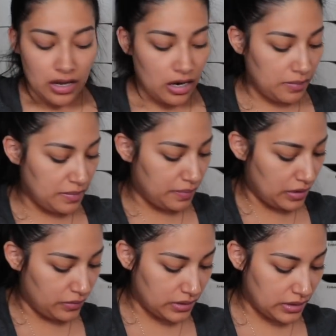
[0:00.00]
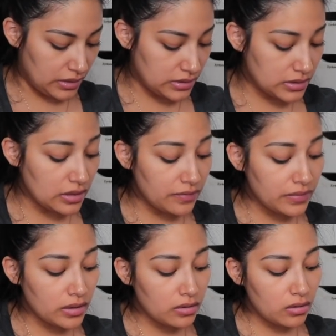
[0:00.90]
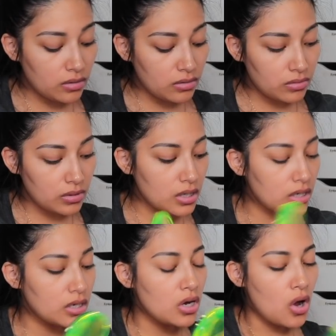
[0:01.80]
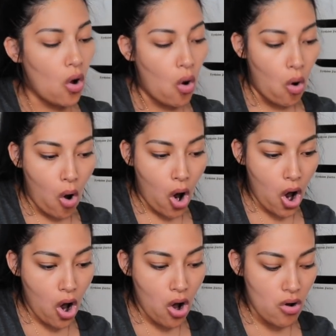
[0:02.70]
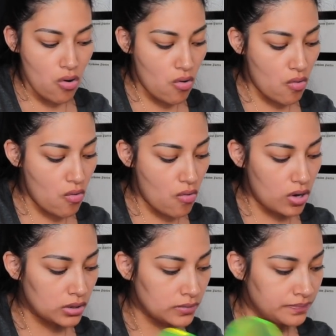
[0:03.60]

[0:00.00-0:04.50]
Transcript: I'll be playing with the kids and stuff like, oh, oh.